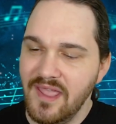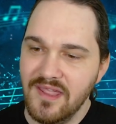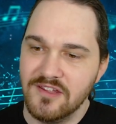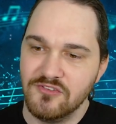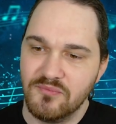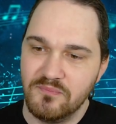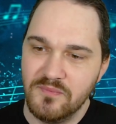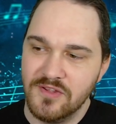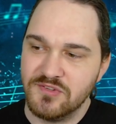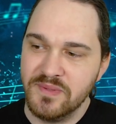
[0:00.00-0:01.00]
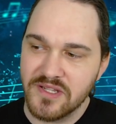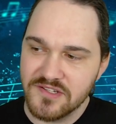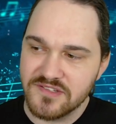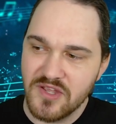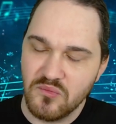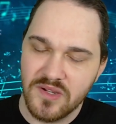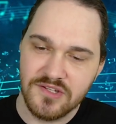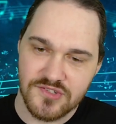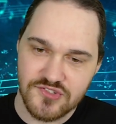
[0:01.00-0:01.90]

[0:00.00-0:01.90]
and it's because they went